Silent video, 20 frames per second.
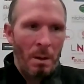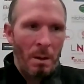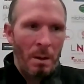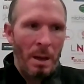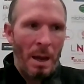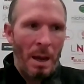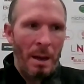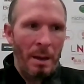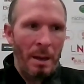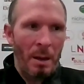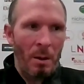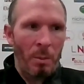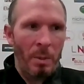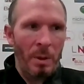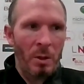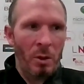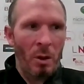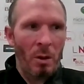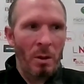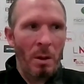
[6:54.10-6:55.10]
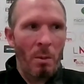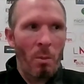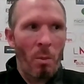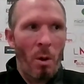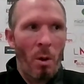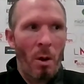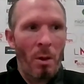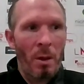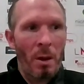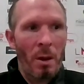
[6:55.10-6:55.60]
yeah, he'll be certainly
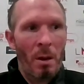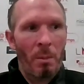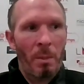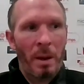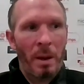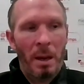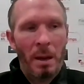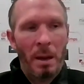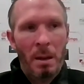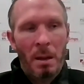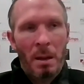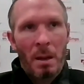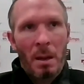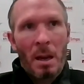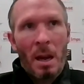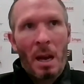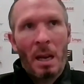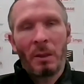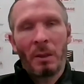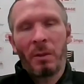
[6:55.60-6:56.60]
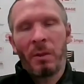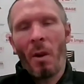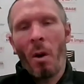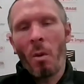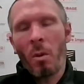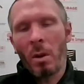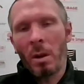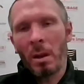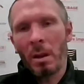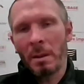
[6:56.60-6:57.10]
one that'll be as
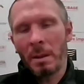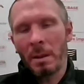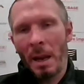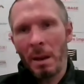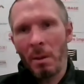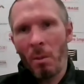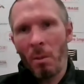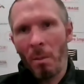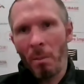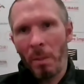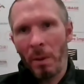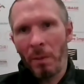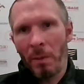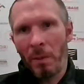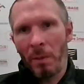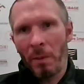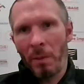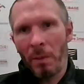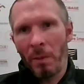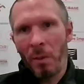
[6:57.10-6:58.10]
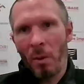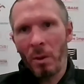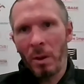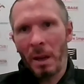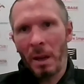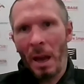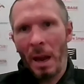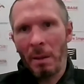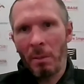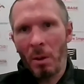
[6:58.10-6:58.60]
vocal as anyone before the
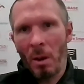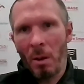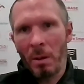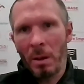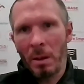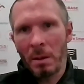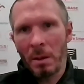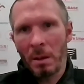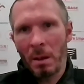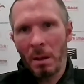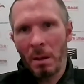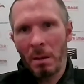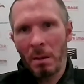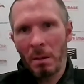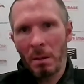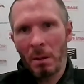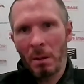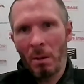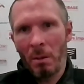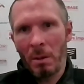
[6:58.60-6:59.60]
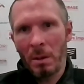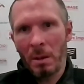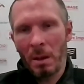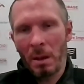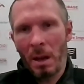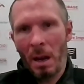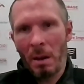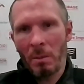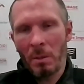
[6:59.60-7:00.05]
game going into the going into the game